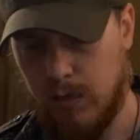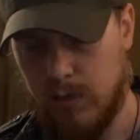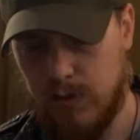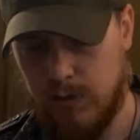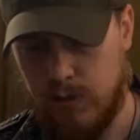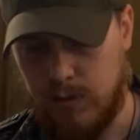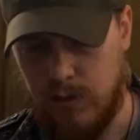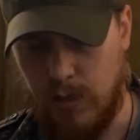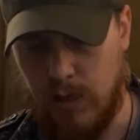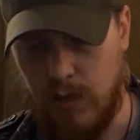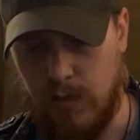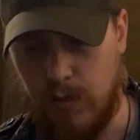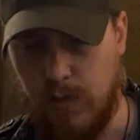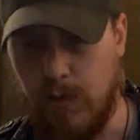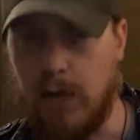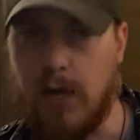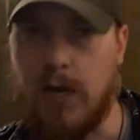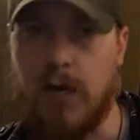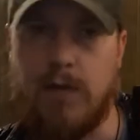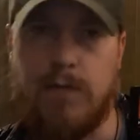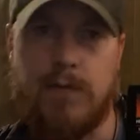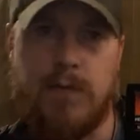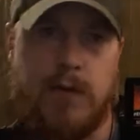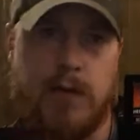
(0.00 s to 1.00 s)
so I
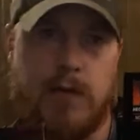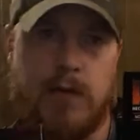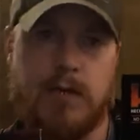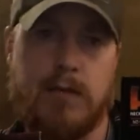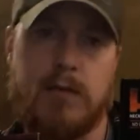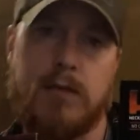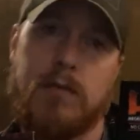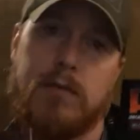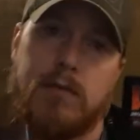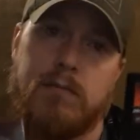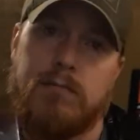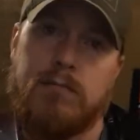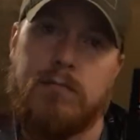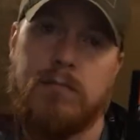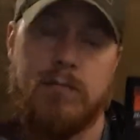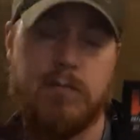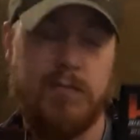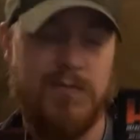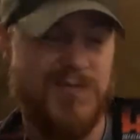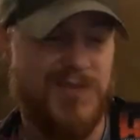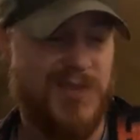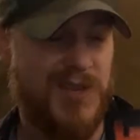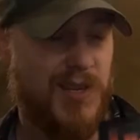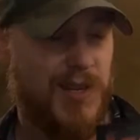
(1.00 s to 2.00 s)
left these
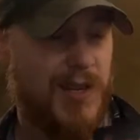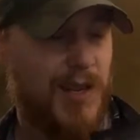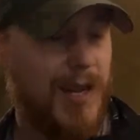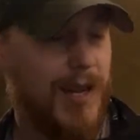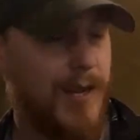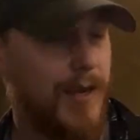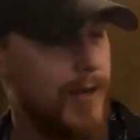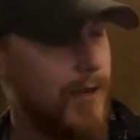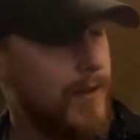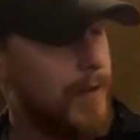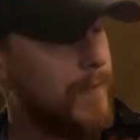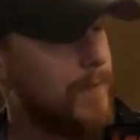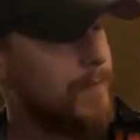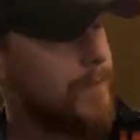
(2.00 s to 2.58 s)
till later.